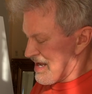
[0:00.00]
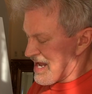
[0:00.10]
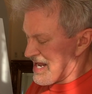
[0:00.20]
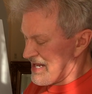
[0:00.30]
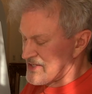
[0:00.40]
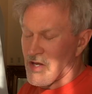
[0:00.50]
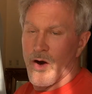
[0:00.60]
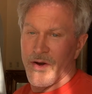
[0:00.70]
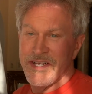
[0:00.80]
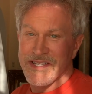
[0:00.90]
And as
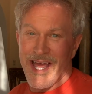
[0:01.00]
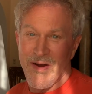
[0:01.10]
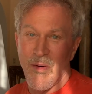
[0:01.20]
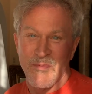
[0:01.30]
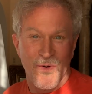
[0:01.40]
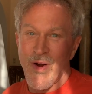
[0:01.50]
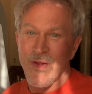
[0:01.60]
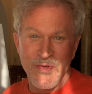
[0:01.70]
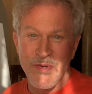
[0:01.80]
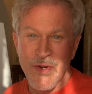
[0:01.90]
always, I hope you're
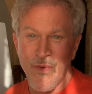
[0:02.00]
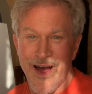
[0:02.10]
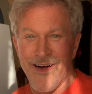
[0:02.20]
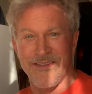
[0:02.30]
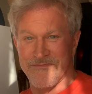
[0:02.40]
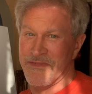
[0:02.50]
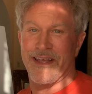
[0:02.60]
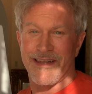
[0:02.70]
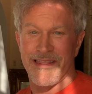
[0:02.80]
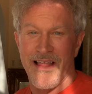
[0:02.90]
all doing well
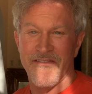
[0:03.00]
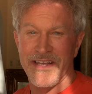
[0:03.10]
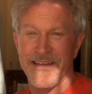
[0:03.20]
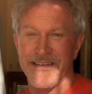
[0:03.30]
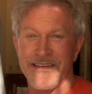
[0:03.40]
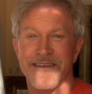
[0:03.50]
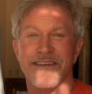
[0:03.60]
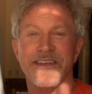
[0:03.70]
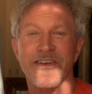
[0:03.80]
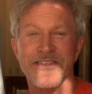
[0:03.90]
and loving
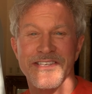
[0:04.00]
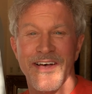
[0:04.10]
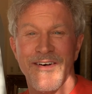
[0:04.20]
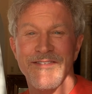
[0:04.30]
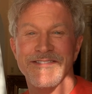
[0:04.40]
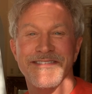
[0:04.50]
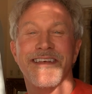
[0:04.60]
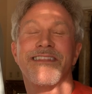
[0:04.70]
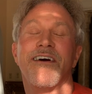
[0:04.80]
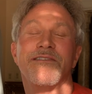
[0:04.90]
yourselves
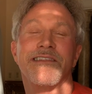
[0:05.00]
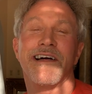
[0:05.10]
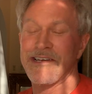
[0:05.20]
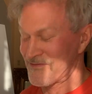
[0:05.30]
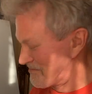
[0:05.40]
and loving life.